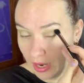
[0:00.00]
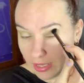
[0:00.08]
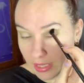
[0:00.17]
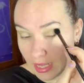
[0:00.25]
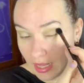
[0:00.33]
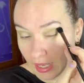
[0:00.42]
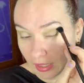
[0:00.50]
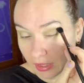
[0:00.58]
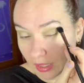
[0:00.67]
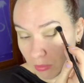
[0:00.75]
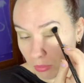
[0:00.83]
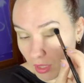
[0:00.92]
take that
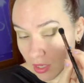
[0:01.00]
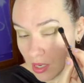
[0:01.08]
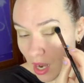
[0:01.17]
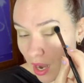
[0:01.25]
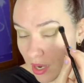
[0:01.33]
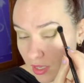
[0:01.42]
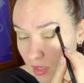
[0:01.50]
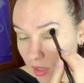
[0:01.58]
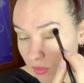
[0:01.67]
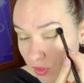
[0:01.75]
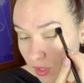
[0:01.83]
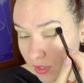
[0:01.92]
clean brush and
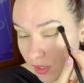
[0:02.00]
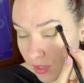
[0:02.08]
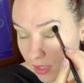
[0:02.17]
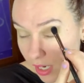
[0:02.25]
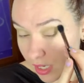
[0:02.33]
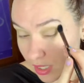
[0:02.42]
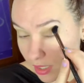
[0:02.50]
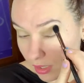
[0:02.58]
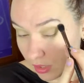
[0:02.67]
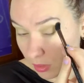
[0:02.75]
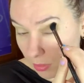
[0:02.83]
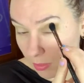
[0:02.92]
diffuse those edges a
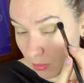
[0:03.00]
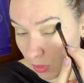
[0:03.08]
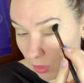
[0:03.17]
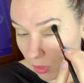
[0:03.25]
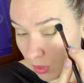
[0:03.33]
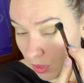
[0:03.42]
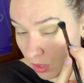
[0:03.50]
little bit more.